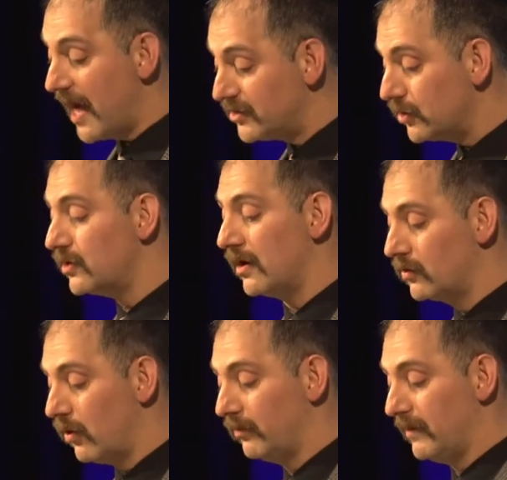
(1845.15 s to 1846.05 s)
I took
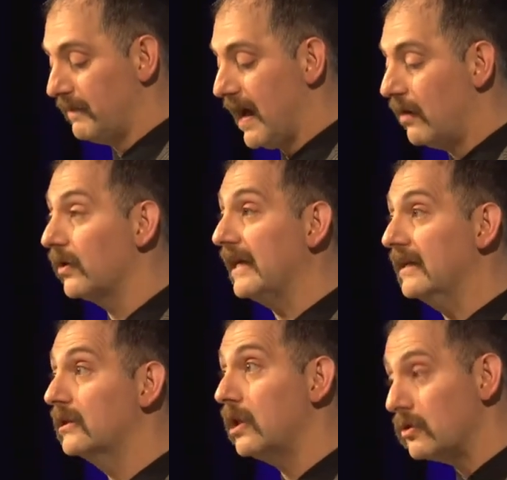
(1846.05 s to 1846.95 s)
on corporate power
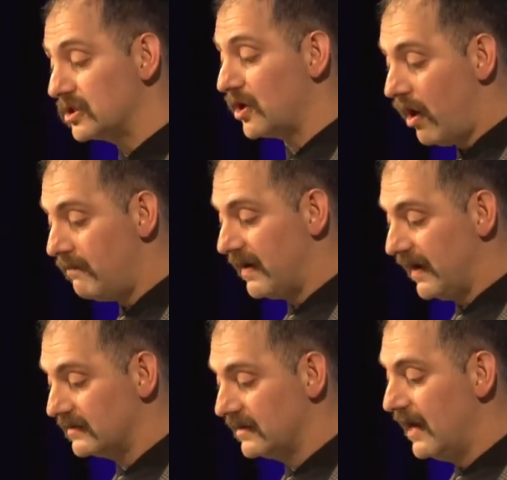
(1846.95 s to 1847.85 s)
in close
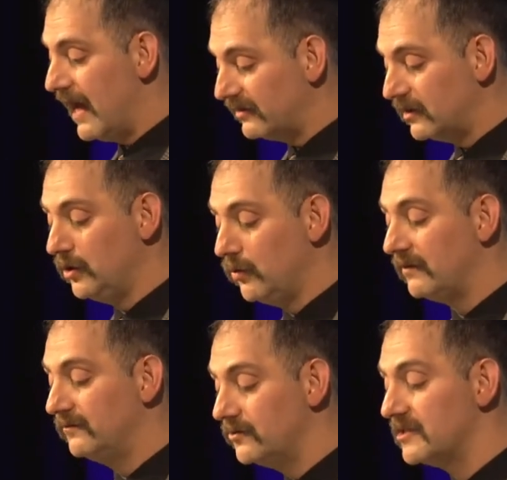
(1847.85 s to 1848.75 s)
combat at the
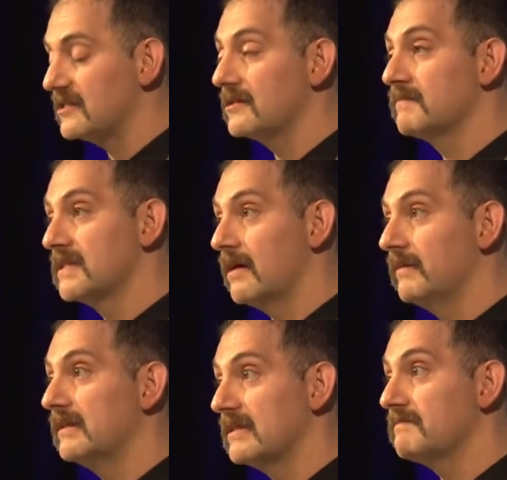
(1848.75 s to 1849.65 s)
UN Food Systems
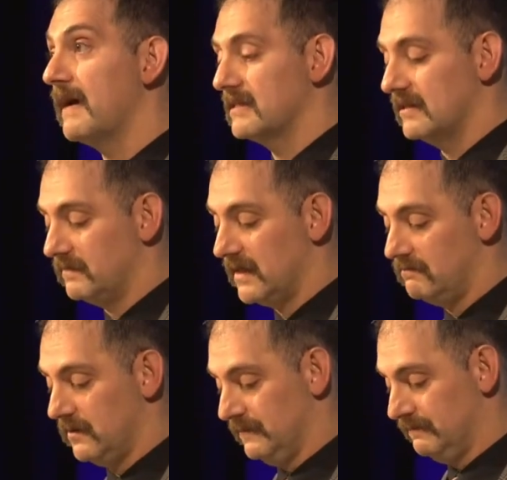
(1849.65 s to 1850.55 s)
Summit this past
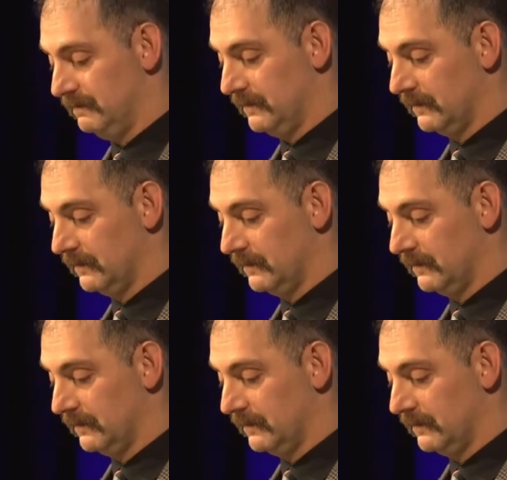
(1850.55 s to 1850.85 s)
September.